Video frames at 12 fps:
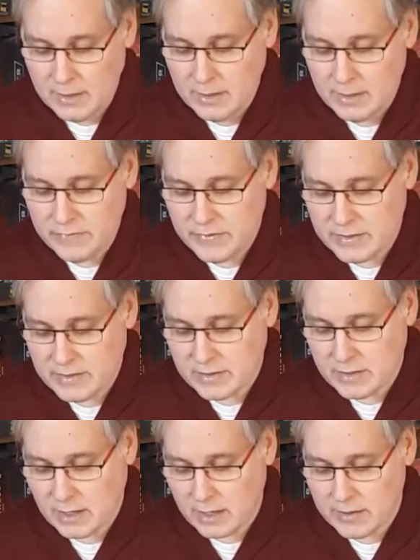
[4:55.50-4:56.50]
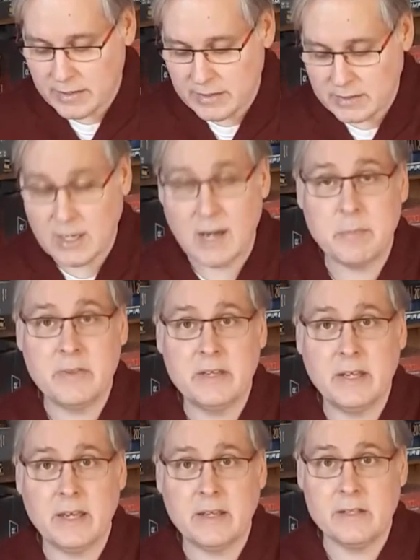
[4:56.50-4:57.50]
If the card at the top of the
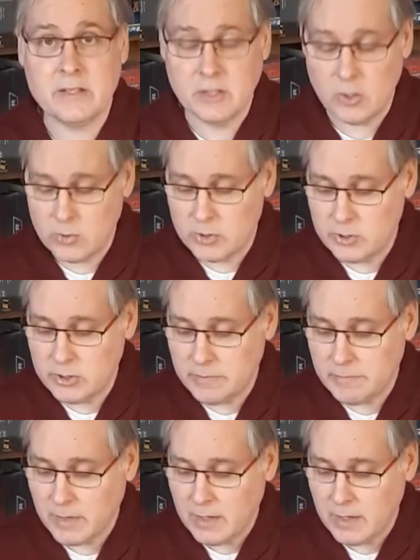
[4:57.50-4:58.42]
deck is no good,